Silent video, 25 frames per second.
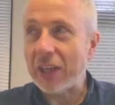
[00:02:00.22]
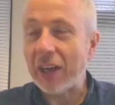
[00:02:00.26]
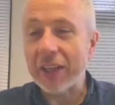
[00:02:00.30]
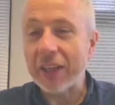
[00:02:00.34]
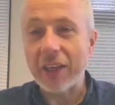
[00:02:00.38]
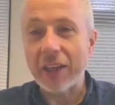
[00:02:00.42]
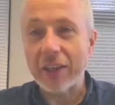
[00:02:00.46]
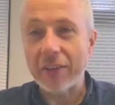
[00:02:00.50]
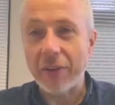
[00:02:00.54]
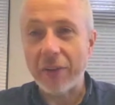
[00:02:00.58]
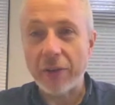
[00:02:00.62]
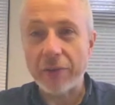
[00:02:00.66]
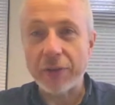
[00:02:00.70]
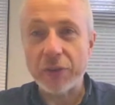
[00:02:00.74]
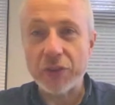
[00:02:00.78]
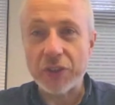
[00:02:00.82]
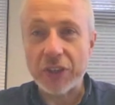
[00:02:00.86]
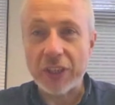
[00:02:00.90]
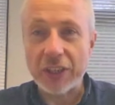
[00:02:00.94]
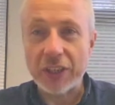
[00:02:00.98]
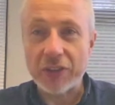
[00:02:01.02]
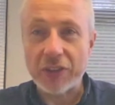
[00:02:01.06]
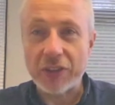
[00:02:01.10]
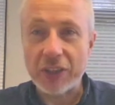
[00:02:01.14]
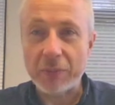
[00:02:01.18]
kind of oversee
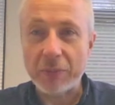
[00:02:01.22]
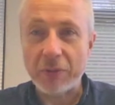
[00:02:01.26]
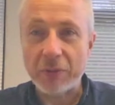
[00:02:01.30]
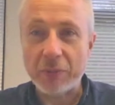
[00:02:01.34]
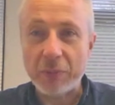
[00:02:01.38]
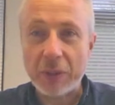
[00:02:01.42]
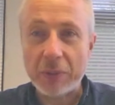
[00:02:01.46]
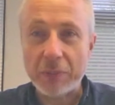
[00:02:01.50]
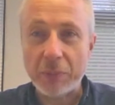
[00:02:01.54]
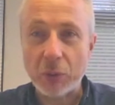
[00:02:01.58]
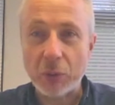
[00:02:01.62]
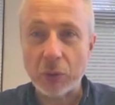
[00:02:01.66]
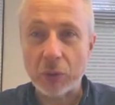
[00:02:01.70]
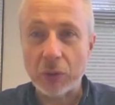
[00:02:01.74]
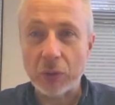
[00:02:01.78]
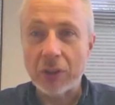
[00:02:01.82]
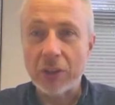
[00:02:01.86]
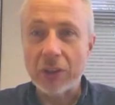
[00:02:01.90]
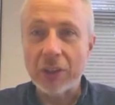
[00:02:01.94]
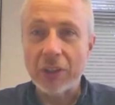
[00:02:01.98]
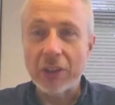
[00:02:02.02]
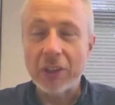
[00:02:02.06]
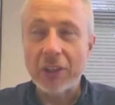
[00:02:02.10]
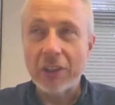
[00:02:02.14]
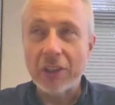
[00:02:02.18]
a team of people
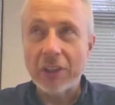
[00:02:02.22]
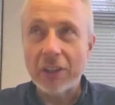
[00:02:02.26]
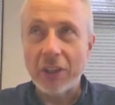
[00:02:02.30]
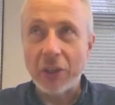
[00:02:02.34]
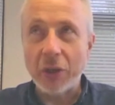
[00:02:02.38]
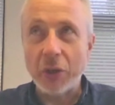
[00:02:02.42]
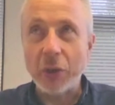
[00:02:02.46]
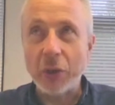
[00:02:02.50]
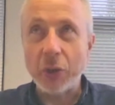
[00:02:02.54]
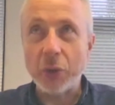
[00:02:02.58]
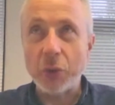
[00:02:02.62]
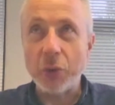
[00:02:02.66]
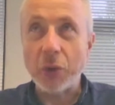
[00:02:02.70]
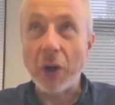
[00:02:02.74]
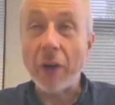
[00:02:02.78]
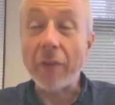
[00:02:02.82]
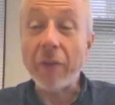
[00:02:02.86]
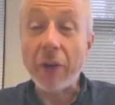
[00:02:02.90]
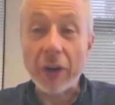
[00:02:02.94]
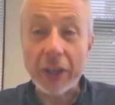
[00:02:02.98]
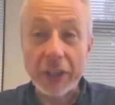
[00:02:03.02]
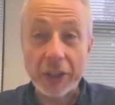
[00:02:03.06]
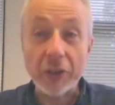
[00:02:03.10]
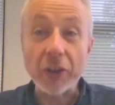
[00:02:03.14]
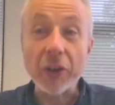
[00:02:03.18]
who are
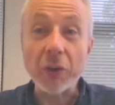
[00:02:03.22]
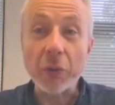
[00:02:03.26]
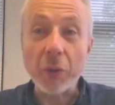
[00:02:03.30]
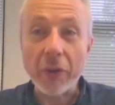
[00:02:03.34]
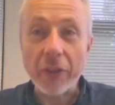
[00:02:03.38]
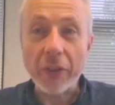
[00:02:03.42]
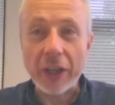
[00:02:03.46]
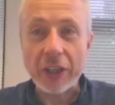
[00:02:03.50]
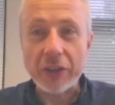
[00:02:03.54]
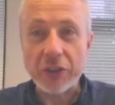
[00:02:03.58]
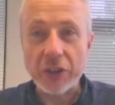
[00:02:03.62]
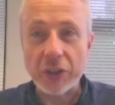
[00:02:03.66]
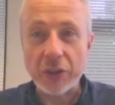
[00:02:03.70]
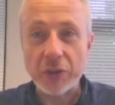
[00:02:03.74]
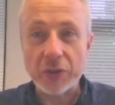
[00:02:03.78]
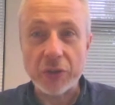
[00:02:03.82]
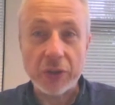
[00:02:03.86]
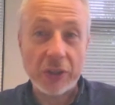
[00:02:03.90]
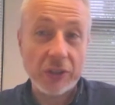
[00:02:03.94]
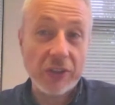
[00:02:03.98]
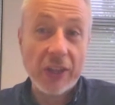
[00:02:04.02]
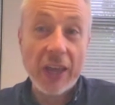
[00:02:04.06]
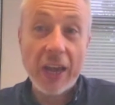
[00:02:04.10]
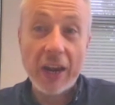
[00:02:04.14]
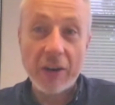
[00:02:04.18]
very good at what they do. So
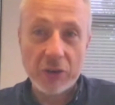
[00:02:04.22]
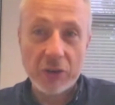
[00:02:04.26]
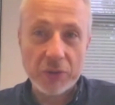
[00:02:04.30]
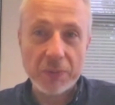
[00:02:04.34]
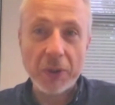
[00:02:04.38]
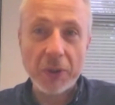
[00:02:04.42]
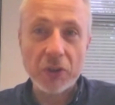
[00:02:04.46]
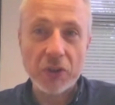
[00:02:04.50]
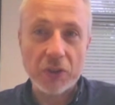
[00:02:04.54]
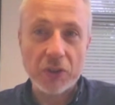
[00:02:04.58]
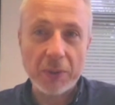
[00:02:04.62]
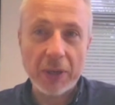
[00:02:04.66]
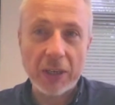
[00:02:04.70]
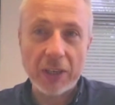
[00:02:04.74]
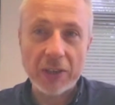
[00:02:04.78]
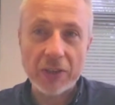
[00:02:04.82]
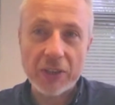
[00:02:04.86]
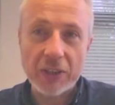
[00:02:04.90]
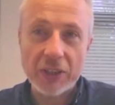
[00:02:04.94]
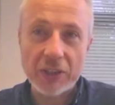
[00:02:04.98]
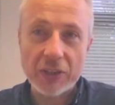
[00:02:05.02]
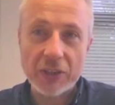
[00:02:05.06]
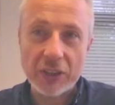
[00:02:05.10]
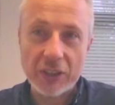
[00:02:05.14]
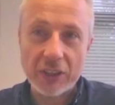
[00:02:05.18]
it's their responsibility
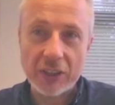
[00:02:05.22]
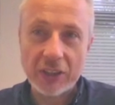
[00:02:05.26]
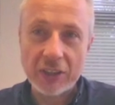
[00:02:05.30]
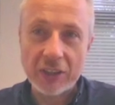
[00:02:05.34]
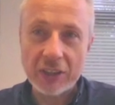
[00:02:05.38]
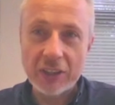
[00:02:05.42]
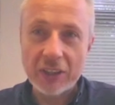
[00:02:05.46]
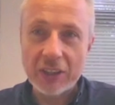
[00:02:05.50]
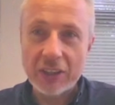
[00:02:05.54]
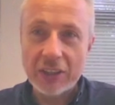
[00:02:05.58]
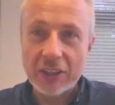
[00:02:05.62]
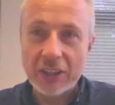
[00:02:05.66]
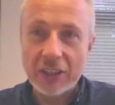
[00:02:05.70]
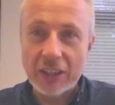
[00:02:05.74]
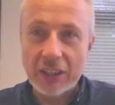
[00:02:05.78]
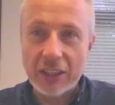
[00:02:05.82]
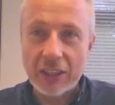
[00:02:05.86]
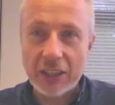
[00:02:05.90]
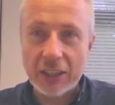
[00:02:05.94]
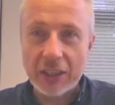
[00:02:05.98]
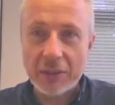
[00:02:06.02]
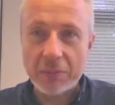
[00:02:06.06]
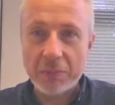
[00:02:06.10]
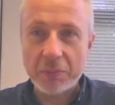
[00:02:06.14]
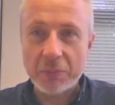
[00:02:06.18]
to
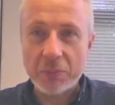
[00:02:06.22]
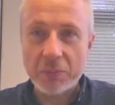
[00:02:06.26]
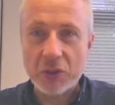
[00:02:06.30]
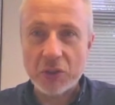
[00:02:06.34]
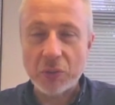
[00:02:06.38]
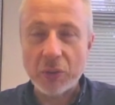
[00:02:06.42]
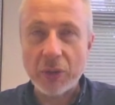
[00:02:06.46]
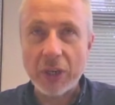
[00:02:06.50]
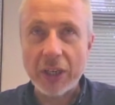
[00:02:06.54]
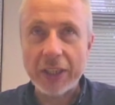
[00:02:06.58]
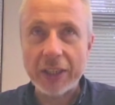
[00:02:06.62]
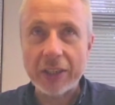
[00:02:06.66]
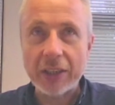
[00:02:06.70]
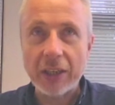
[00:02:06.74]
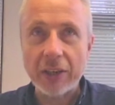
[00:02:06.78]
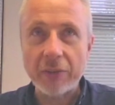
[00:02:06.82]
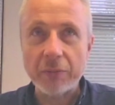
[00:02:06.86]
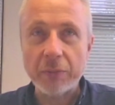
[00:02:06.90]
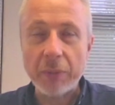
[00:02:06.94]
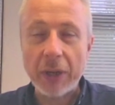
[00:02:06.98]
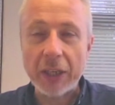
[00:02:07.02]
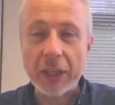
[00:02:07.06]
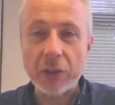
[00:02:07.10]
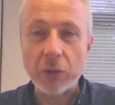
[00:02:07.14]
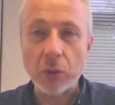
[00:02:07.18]
really kind of
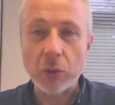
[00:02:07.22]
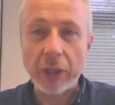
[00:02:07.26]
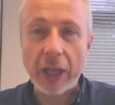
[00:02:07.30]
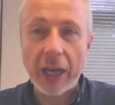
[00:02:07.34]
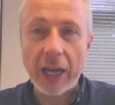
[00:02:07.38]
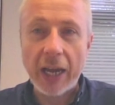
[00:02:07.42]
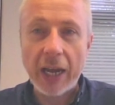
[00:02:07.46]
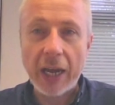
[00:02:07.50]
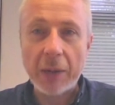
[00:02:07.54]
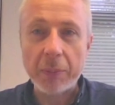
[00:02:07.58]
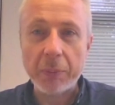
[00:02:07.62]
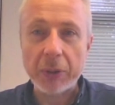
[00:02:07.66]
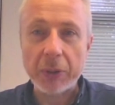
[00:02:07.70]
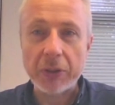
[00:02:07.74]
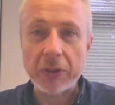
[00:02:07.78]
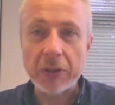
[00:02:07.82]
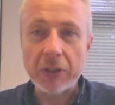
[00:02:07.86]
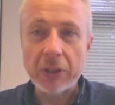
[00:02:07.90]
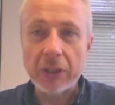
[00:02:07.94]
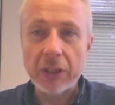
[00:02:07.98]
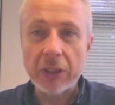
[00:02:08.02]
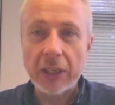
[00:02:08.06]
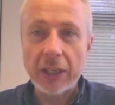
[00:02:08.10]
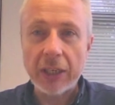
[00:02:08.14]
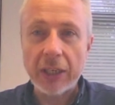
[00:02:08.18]
make all that happen.
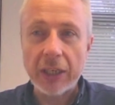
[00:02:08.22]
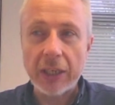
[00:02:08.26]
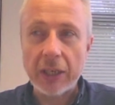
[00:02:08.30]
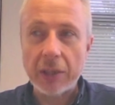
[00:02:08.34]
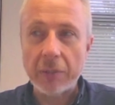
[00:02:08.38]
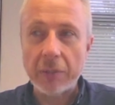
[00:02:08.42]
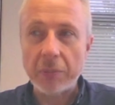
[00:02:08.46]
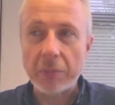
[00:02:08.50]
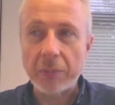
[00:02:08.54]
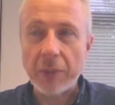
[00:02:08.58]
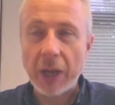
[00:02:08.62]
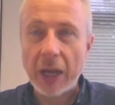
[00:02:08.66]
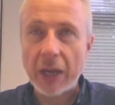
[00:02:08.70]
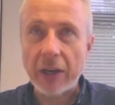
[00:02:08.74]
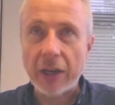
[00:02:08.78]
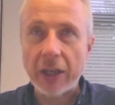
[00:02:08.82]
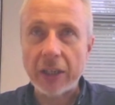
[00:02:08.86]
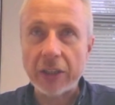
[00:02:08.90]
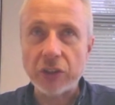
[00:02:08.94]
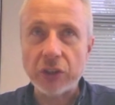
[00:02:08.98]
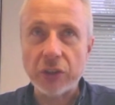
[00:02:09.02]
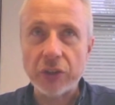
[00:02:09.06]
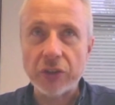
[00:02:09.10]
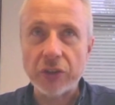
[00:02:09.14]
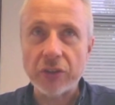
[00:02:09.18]
And I
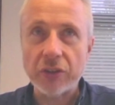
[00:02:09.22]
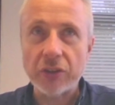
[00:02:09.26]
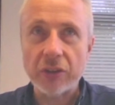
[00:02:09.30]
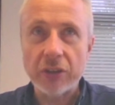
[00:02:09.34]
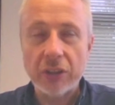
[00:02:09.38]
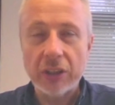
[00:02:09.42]
just